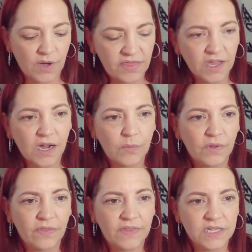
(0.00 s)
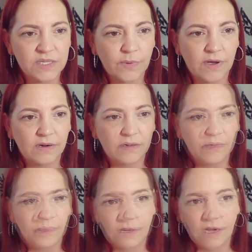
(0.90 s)
I think I want this
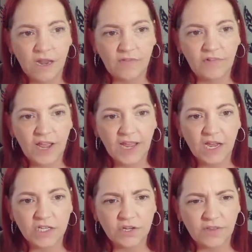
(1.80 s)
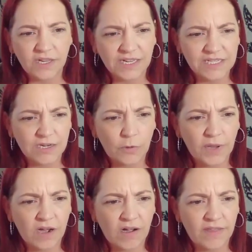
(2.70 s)
one. Lovely. I do think that's a little
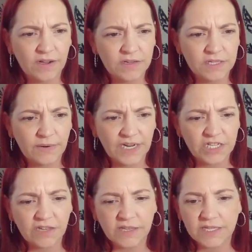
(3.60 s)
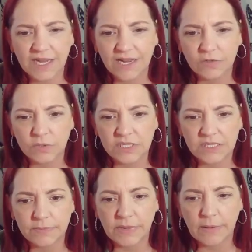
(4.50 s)
bit high though. So actually these candles
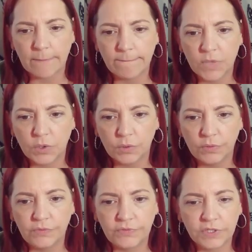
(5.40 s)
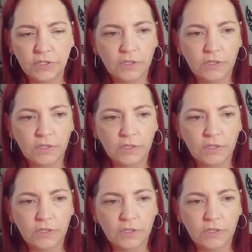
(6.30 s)
need to be moved.